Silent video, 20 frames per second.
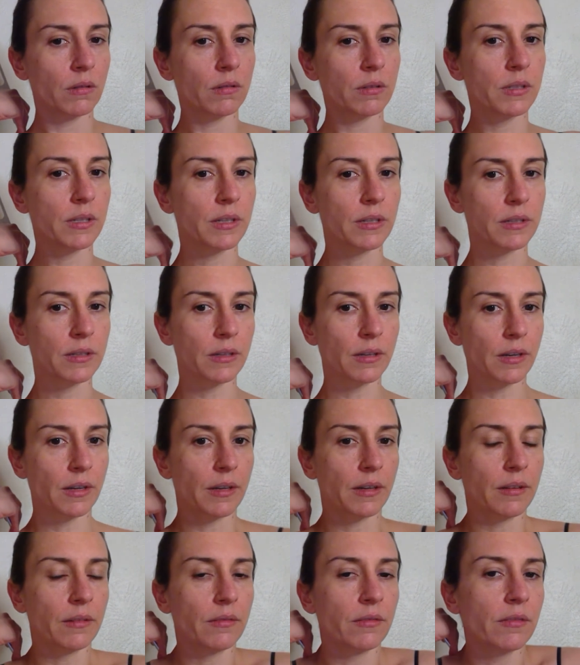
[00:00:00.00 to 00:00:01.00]
Tend to
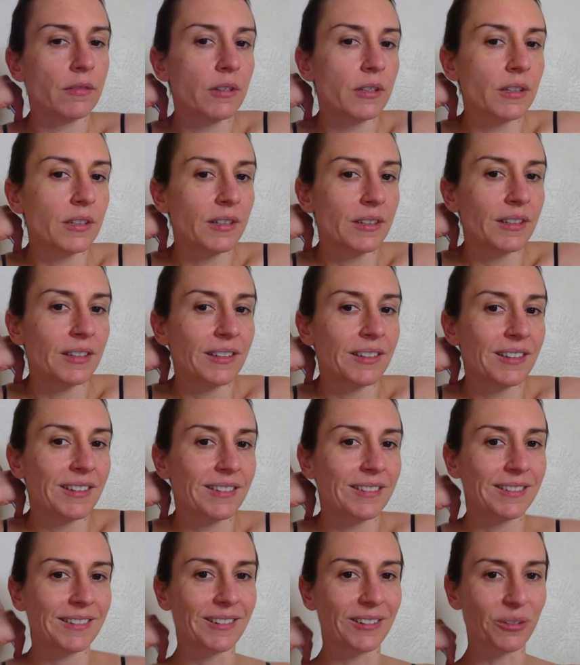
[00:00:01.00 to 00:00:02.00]
kind
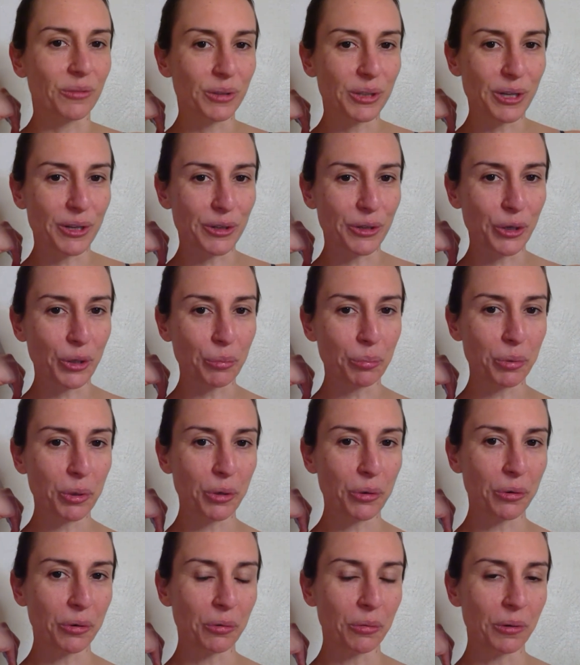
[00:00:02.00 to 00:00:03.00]
of, with all our
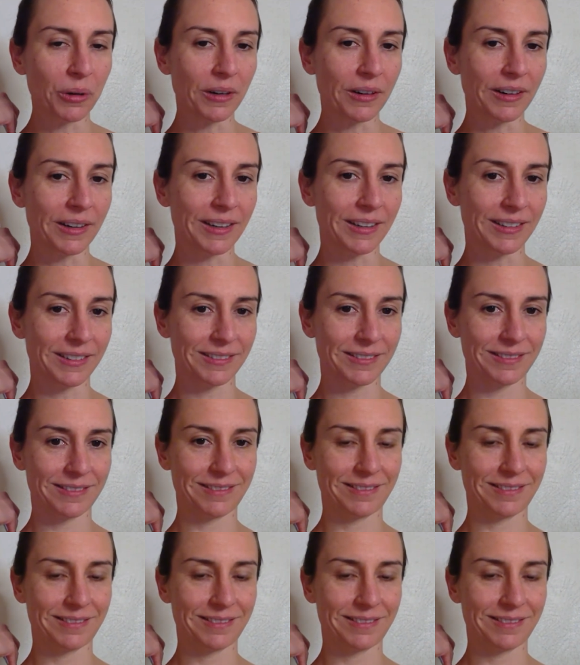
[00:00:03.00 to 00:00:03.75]
computer work and